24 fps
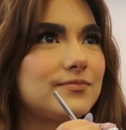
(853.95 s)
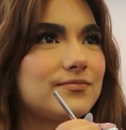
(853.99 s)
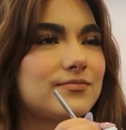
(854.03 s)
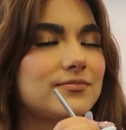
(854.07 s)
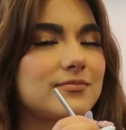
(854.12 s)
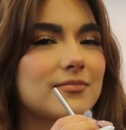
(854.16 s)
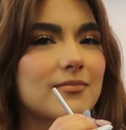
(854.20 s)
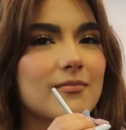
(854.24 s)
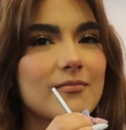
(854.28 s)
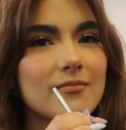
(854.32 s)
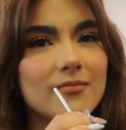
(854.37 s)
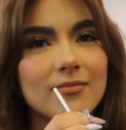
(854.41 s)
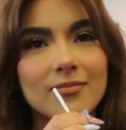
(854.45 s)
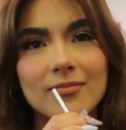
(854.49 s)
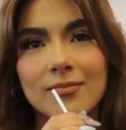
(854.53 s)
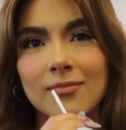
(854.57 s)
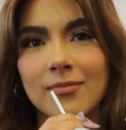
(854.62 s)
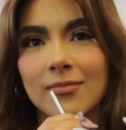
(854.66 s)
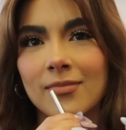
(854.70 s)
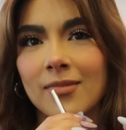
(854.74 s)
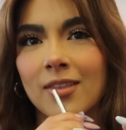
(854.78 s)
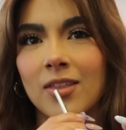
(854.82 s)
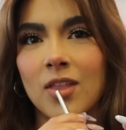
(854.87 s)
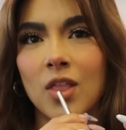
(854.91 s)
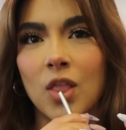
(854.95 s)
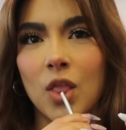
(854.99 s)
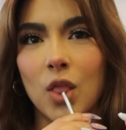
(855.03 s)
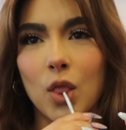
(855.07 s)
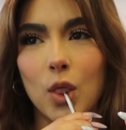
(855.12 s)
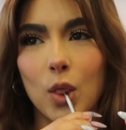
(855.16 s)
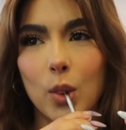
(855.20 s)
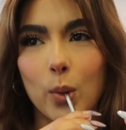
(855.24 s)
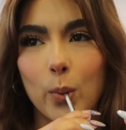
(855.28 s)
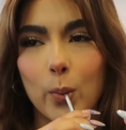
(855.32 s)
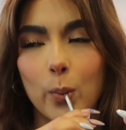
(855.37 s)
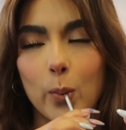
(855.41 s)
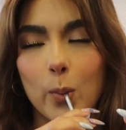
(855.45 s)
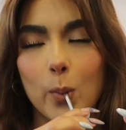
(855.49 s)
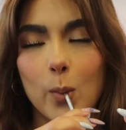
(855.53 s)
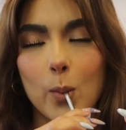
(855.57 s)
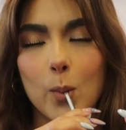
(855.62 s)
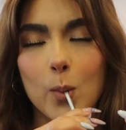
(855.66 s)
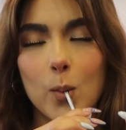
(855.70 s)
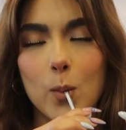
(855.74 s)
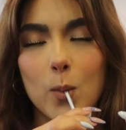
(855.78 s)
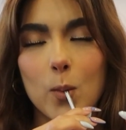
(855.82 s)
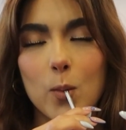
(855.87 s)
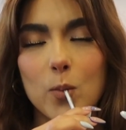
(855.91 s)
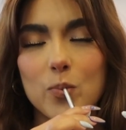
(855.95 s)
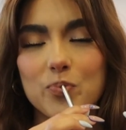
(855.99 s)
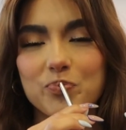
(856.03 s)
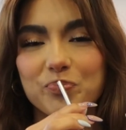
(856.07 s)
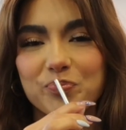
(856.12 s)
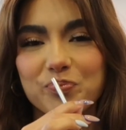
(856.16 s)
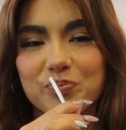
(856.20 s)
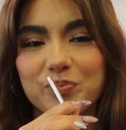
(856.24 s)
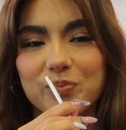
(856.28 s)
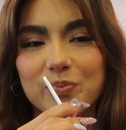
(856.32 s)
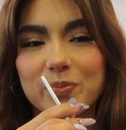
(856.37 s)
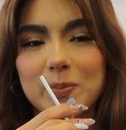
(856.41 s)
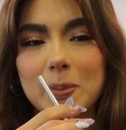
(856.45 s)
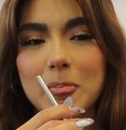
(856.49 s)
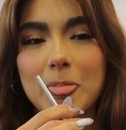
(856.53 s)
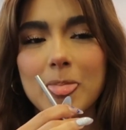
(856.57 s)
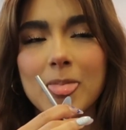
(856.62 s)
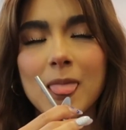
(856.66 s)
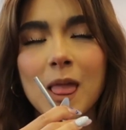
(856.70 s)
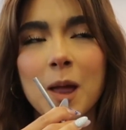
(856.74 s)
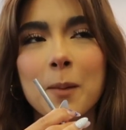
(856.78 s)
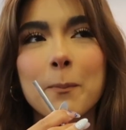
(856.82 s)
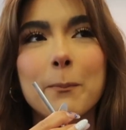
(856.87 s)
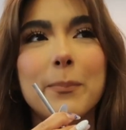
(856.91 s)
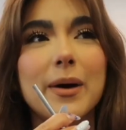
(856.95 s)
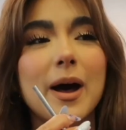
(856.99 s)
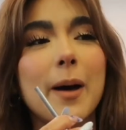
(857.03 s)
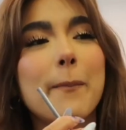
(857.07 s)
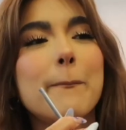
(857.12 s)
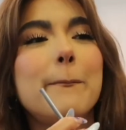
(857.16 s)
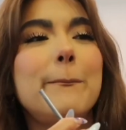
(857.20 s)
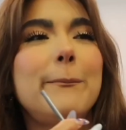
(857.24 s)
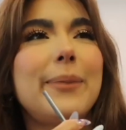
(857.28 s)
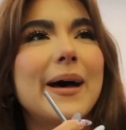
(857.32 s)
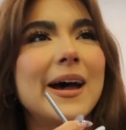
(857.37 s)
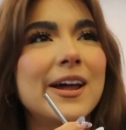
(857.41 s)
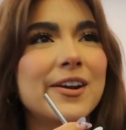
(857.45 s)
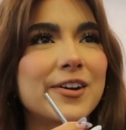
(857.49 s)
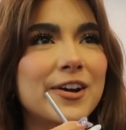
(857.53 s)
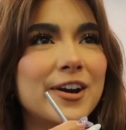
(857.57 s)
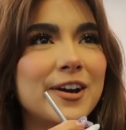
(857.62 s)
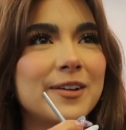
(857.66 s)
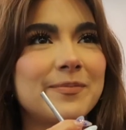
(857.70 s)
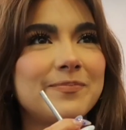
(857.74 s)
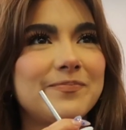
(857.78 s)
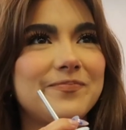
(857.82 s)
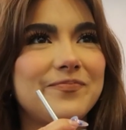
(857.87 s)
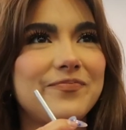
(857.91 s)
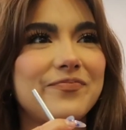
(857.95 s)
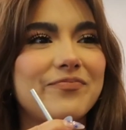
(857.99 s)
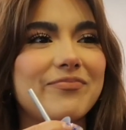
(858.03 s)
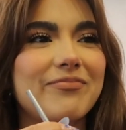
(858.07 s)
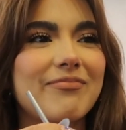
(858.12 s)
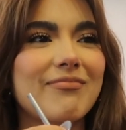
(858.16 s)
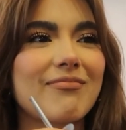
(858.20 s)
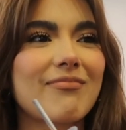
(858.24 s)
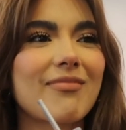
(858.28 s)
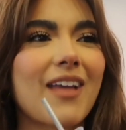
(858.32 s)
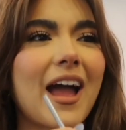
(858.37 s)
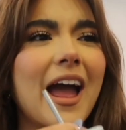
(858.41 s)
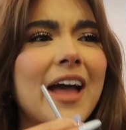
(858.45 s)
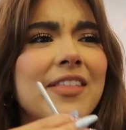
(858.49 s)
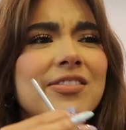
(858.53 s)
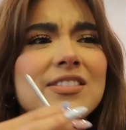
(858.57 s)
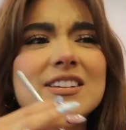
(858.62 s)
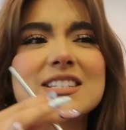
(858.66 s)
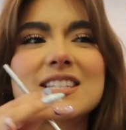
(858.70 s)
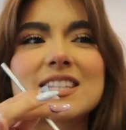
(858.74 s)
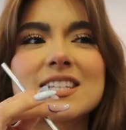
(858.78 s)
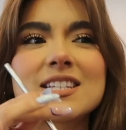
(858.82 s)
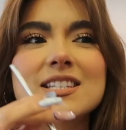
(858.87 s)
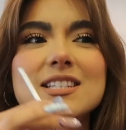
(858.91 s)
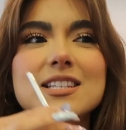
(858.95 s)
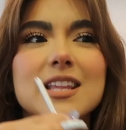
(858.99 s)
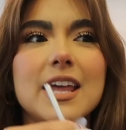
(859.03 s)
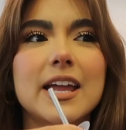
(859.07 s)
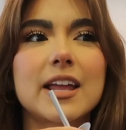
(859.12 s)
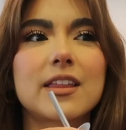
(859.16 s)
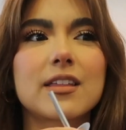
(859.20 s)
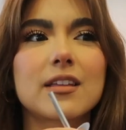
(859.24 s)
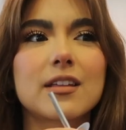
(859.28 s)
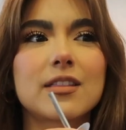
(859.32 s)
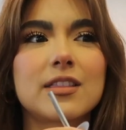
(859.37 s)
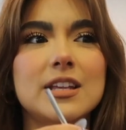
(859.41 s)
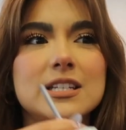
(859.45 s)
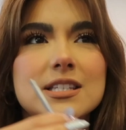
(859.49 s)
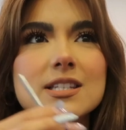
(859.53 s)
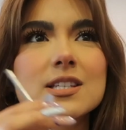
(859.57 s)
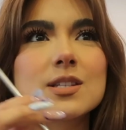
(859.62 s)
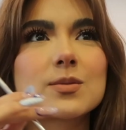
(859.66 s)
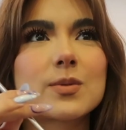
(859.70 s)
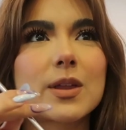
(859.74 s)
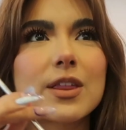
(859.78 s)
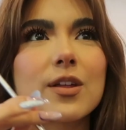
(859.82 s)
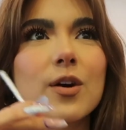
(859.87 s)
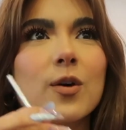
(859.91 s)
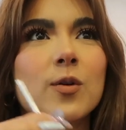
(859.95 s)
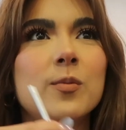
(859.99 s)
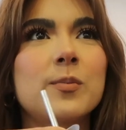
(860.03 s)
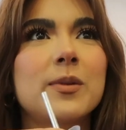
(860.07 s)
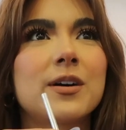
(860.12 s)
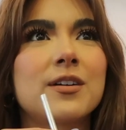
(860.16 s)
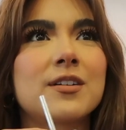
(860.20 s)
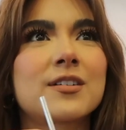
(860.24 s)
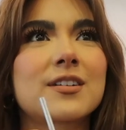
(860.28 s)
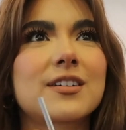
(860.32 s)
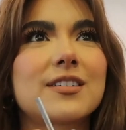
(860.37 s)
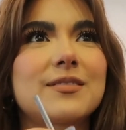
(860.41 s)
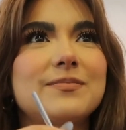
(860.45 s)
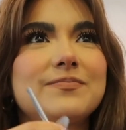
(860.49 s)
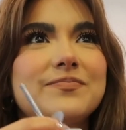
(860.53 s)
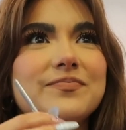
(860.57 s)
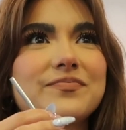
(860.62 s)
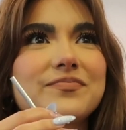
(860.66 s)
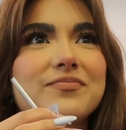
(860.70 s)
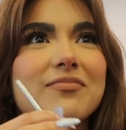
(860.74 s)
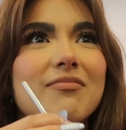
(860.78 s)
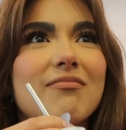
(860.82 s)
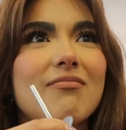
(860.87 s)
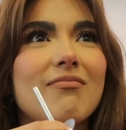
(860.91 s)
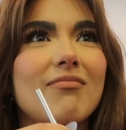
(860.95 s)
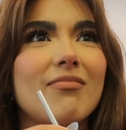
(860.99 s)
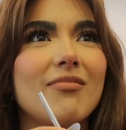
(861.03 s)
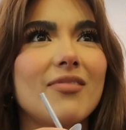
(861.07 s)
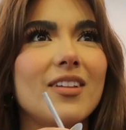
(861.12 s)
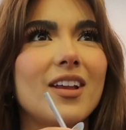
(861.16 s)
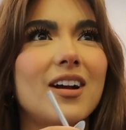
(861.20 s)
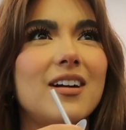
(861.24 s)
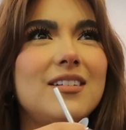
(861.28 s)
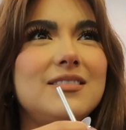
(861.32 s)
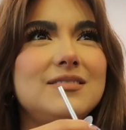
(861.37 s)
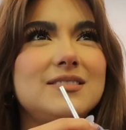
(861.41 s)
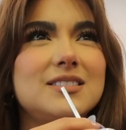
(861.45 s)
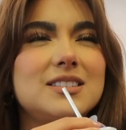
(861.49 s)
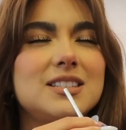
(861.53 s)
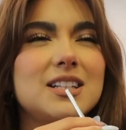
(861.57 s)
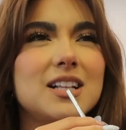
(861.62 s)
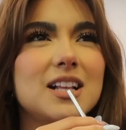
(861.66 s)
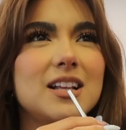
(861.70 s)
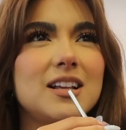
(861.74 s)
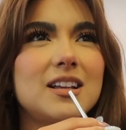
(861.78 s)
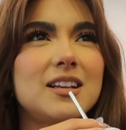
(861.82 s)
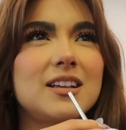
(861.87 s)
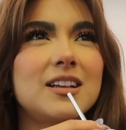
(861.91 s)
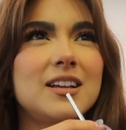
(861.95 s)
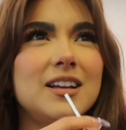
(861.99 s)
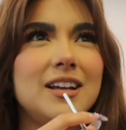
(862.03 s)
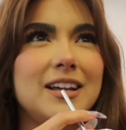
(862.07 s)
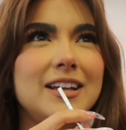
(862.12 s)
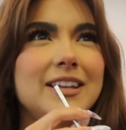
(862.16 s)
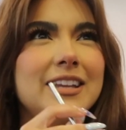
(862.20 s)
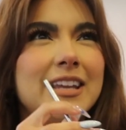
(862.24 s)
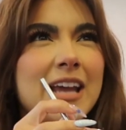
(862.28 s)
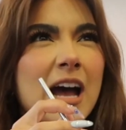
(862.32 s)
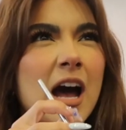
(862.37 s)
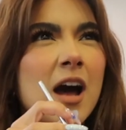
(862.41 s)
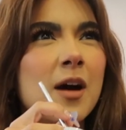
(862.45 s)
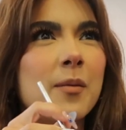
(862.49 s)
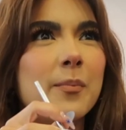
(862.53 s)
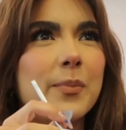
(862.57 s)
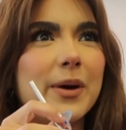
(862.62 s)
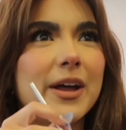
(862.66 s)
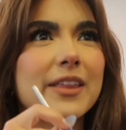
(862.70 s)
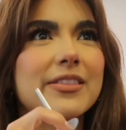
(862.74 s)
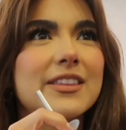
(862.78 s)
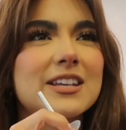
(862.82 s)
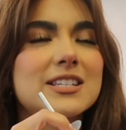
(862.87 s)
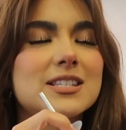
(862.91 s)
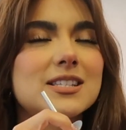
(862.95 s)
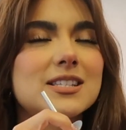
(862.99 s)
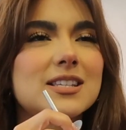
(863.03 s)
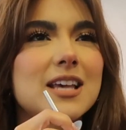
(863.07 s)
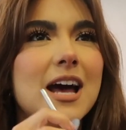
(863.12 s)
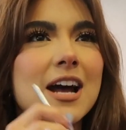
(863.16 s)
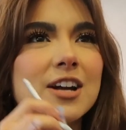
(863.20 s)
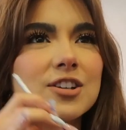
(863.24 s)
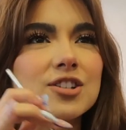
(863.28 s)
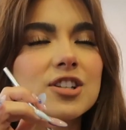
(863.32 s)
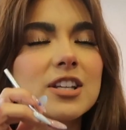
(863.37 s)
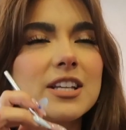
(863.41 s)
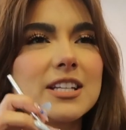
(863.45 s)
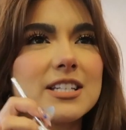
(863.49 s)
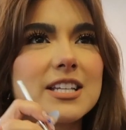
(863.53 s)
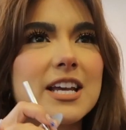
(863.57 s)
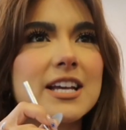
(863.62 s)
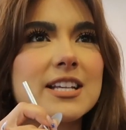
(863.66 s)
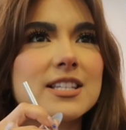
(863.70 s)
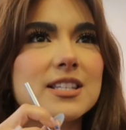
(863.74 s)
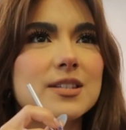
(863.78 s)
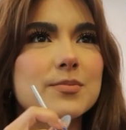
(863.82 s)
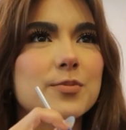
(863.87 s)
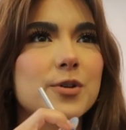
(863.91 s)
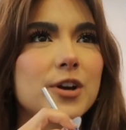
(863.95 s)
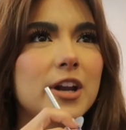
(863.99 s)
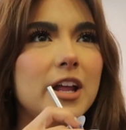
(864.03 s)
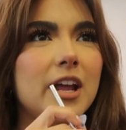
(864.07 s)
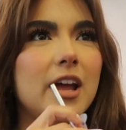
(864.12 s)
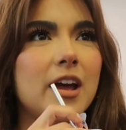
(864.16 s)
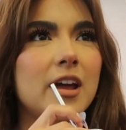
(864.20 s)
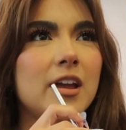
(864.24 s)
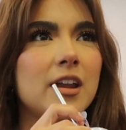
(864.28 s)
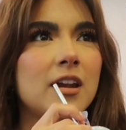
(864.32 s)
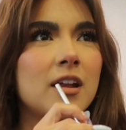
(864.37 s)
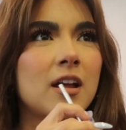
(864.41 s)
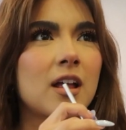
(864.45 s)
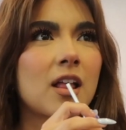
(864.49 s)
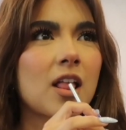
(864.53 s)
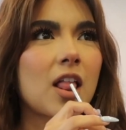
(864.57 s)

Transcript: The Goldie. Mm -hmm. But better. But better. And this is like this is with oat milk. Mm -hmm. I know you're. yeah, but this actually tastes pretty good.